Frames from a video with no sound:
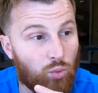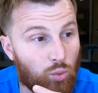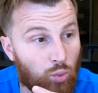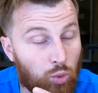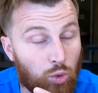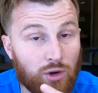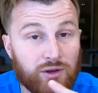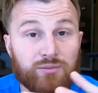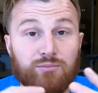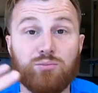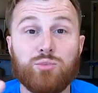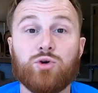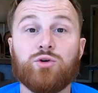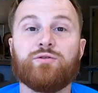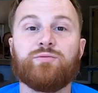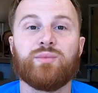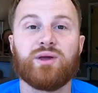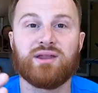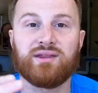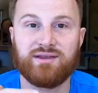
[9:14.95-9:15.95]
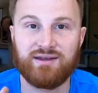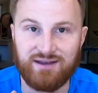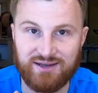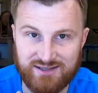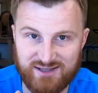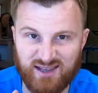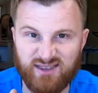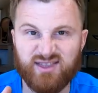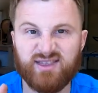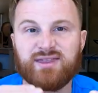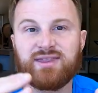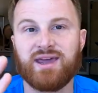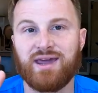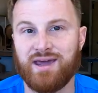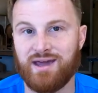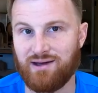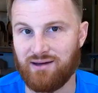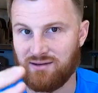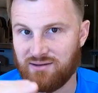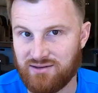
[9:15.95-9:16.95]
wood movement is a
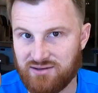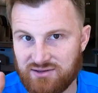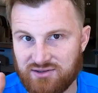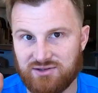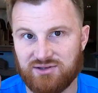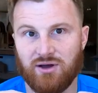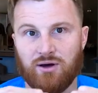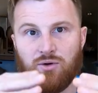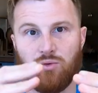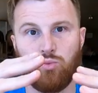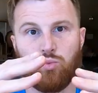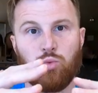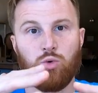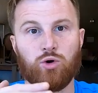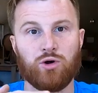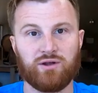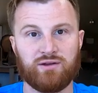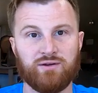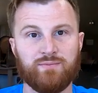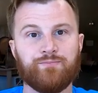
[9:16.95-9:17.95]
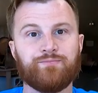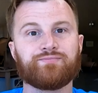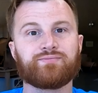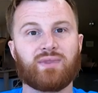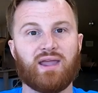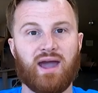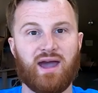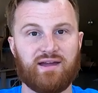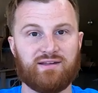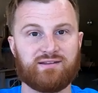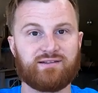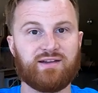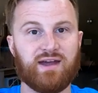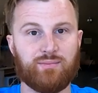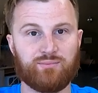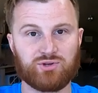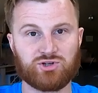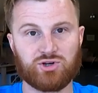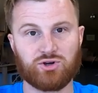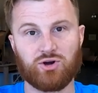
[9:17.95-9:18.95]
thing. So wood as
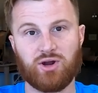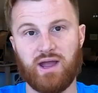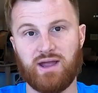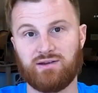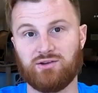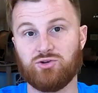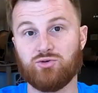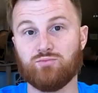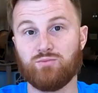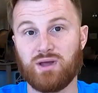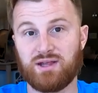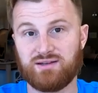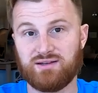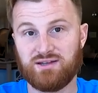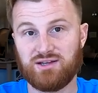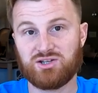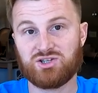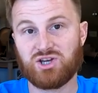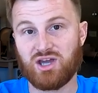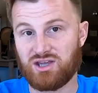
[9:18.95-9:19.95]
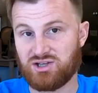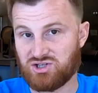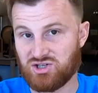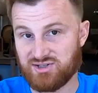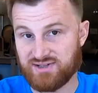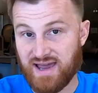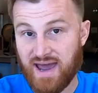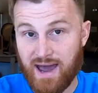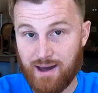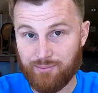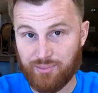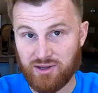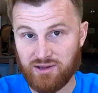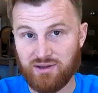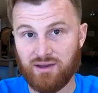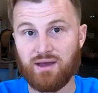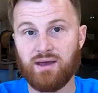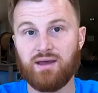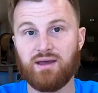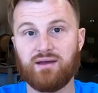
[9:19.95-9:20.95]
temperature and humidity changes
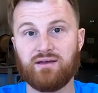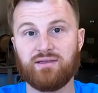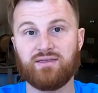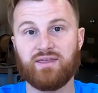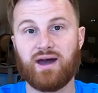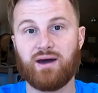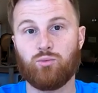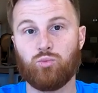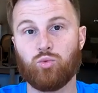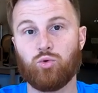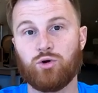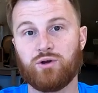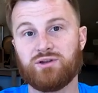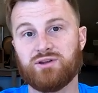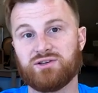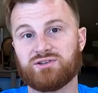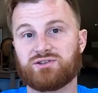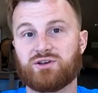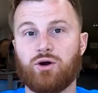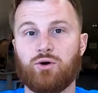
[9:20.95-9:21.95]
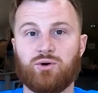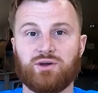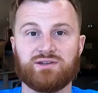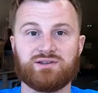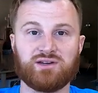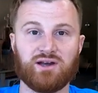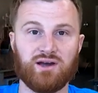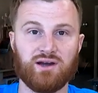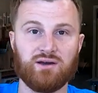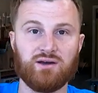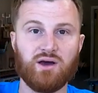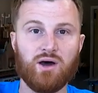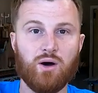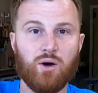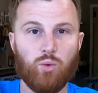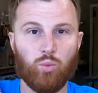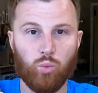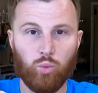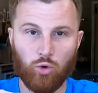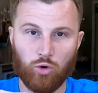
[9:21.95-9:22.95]
happen, that wood is going to
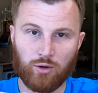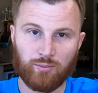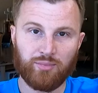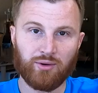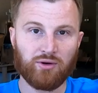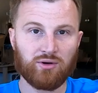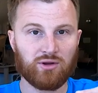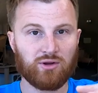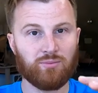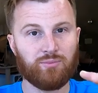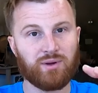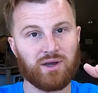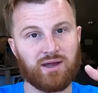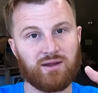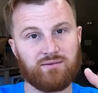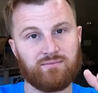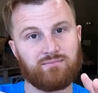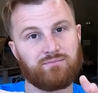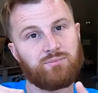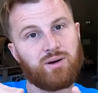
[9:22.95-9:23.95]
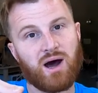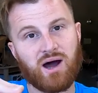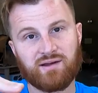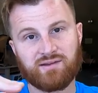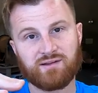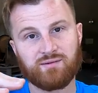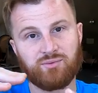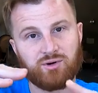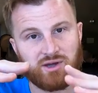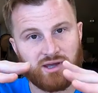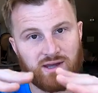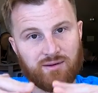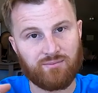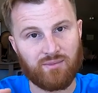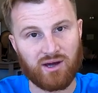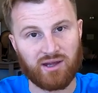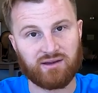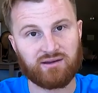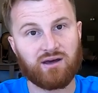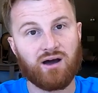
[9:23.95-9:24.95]
warp a little bit, possibly it
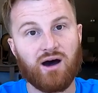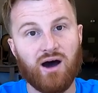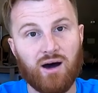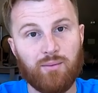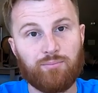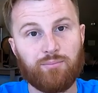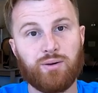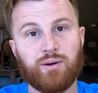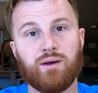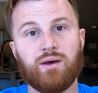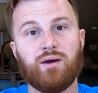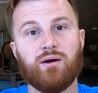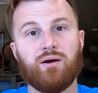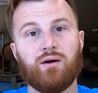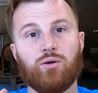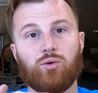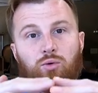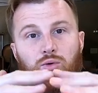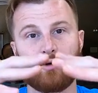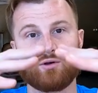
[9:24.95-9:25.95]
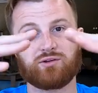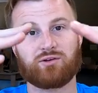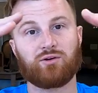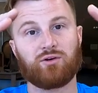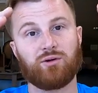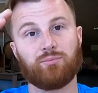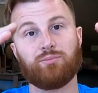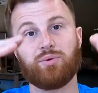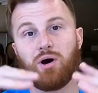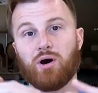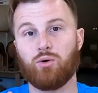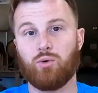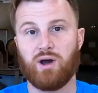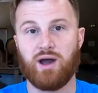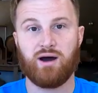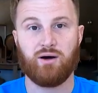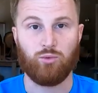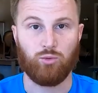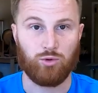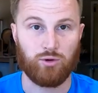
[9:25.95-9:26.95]
might cup, or it's gonna bow
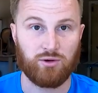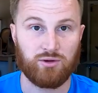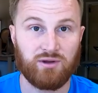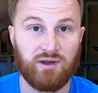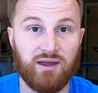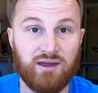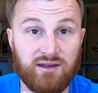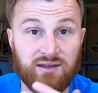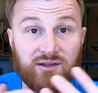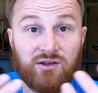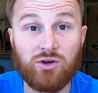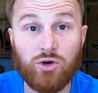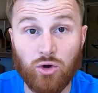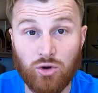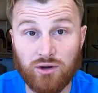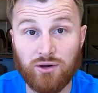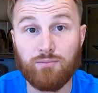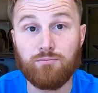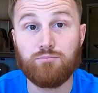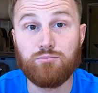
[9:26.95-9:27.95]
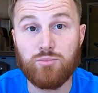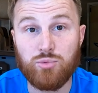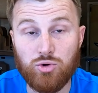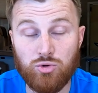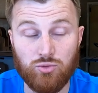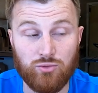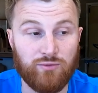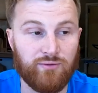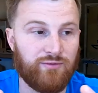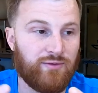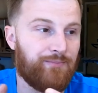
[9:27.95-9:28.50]
outward. It's gonna move.